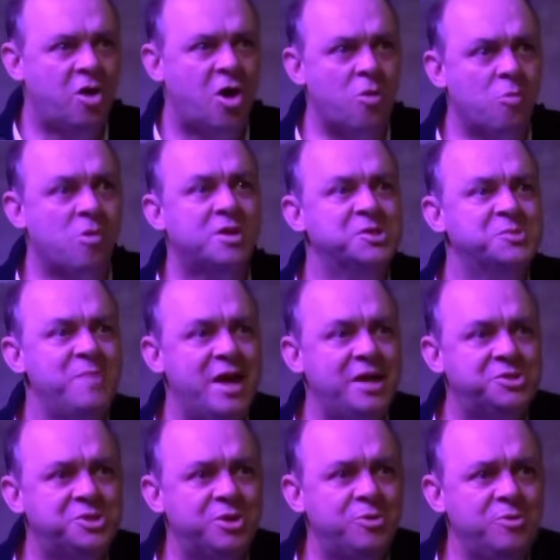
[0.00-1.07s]
artwork is
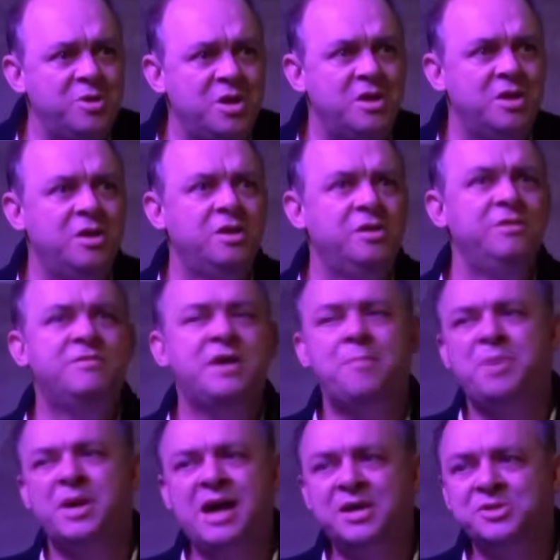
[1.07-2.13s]
made. So you've
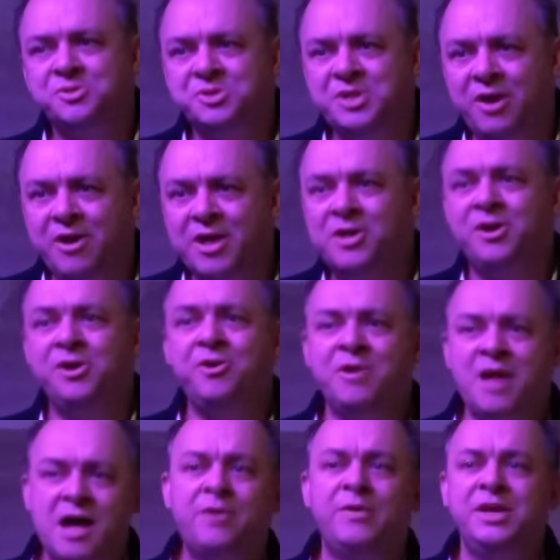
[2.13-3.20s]
got Picasso's Guernica.
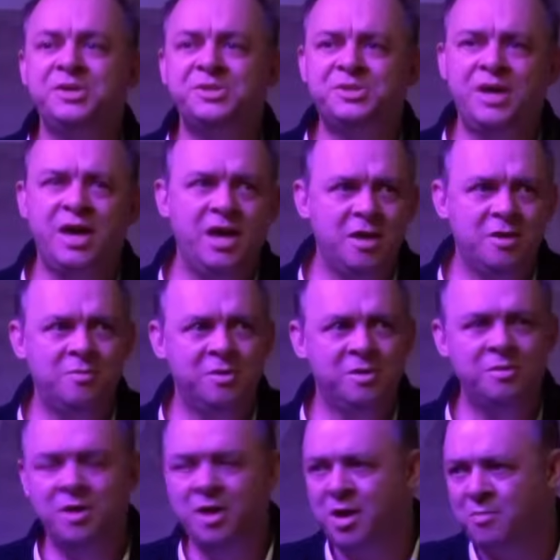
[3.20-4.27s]
You're not going to say,
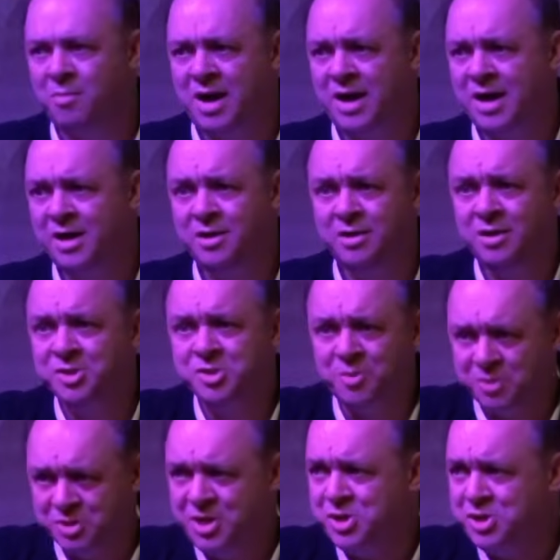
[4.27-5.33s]
uh, my
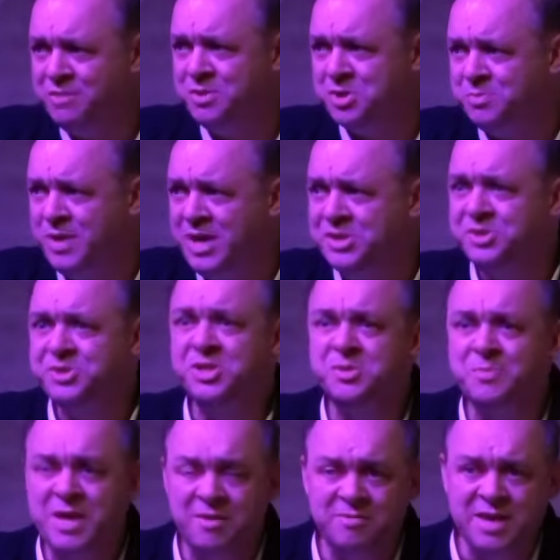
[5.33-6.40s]
interpretation of this piece is
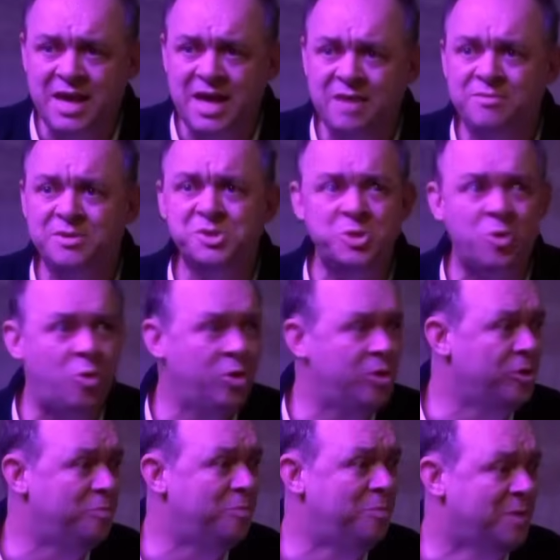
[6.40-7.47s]
that's made of canvas and
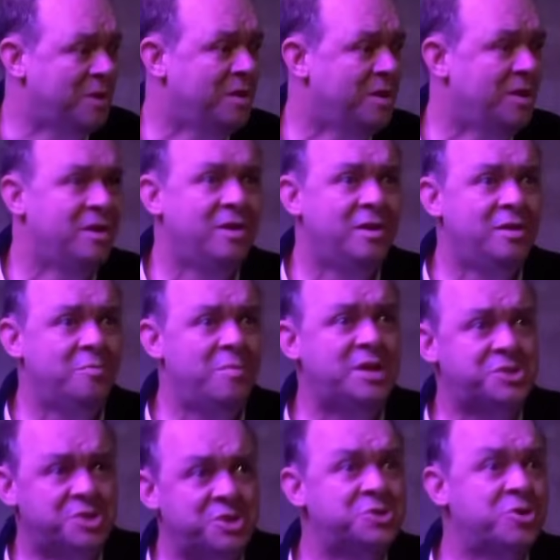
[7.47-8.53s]
oil
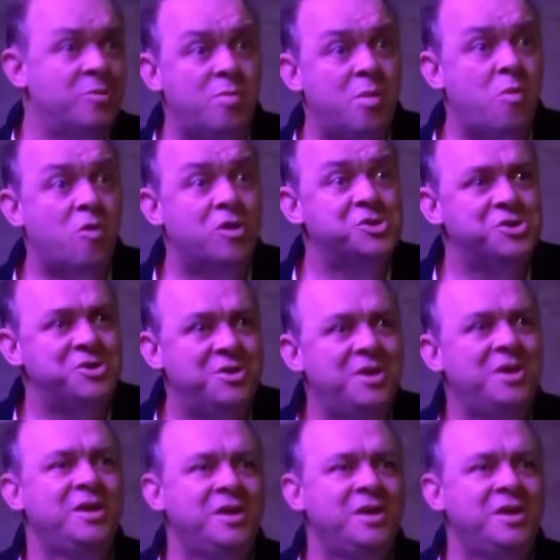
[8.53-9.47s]
mixed in a certain proportion.